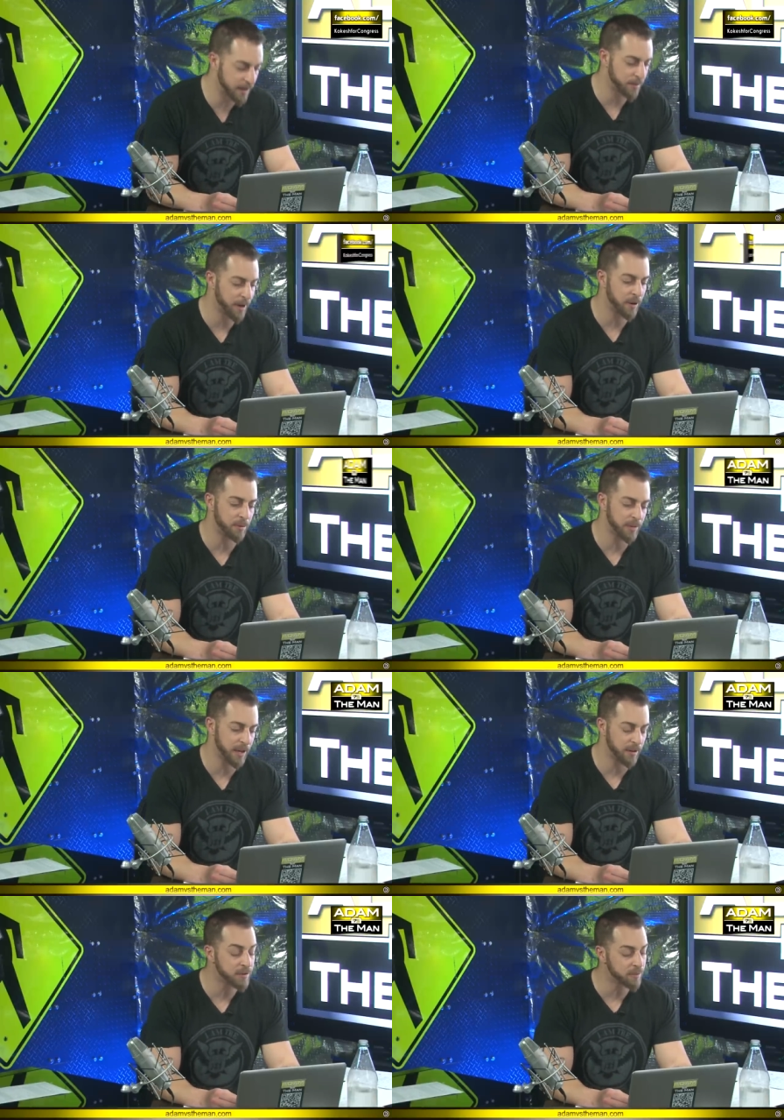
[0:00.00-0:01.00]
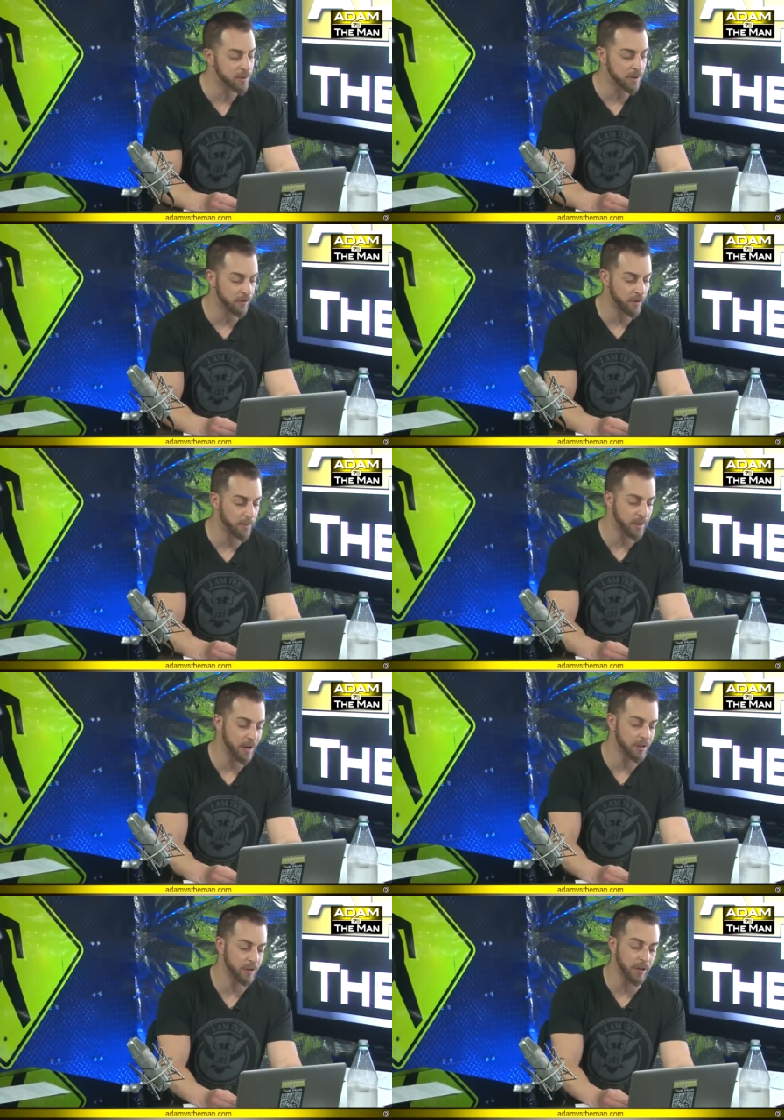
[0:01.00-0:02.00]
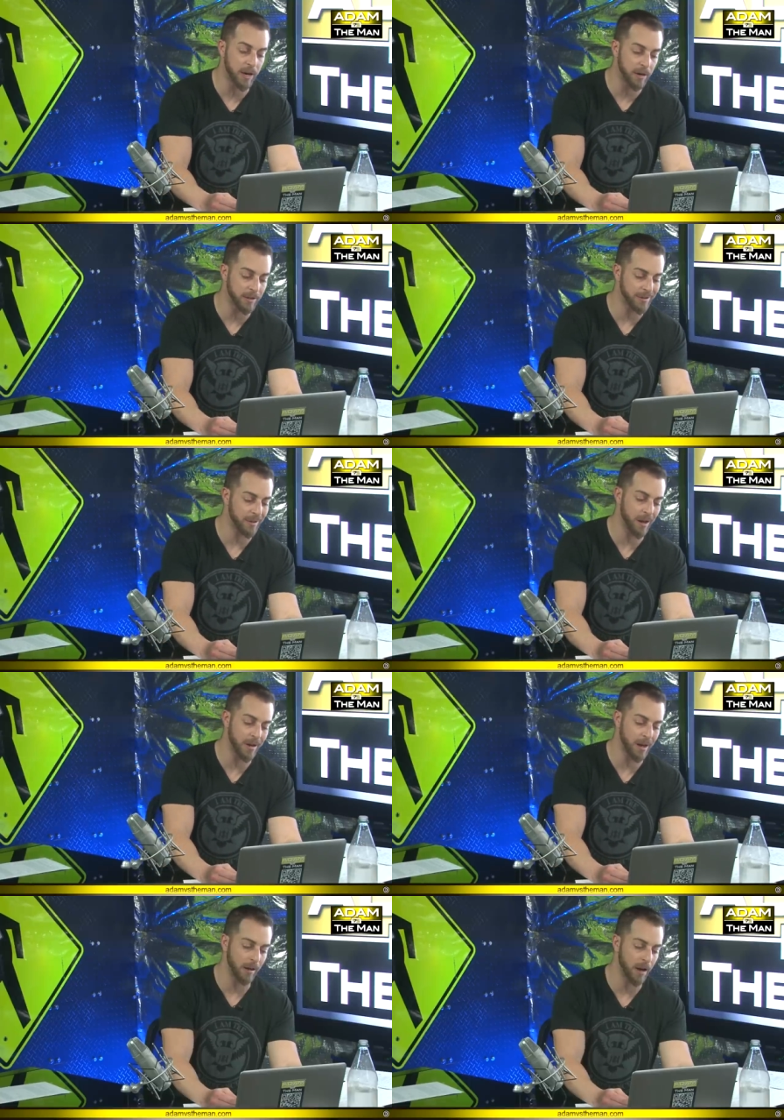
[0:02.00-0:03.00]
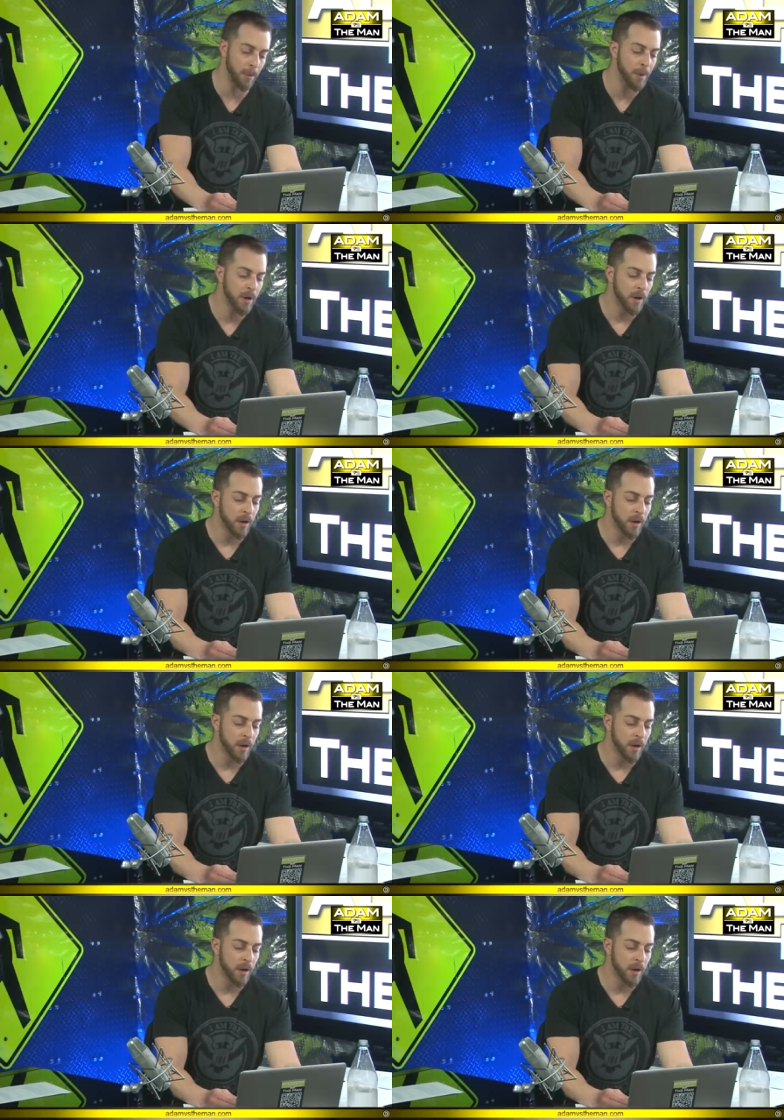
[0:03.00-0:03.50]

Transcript: Yes, my hometown. This from, from Natasha Lennard at salon.com.